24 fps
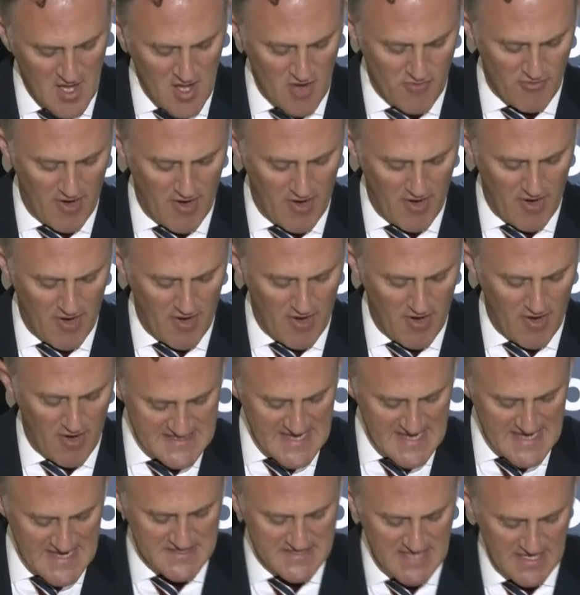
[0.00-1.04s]
Raisi is
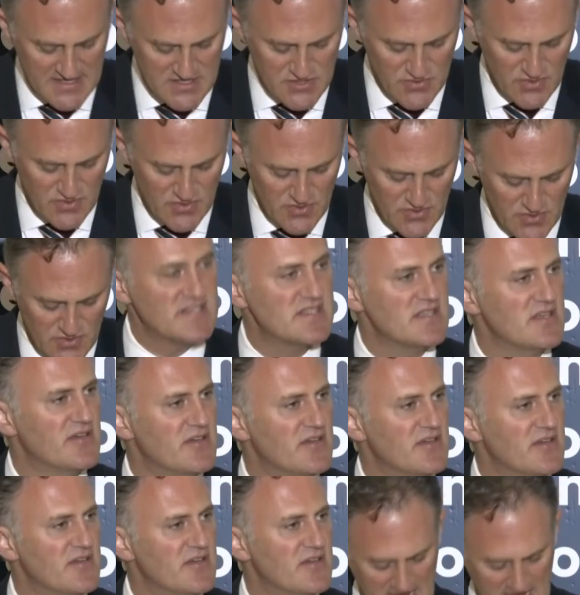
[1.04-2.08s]
now set to address the United